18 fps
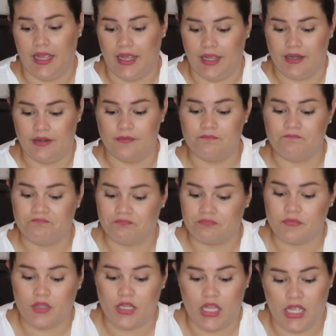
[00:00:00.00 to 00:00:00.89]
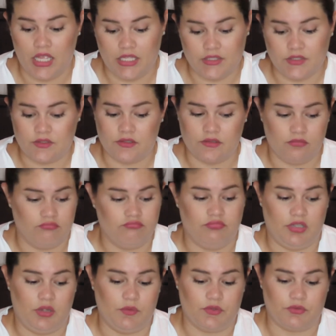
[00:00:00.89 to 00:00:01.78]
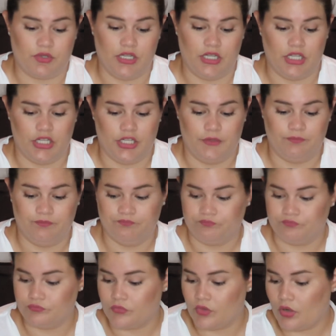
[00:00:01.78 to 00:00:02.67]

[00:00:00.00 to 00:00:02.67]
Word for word: and it's it was really good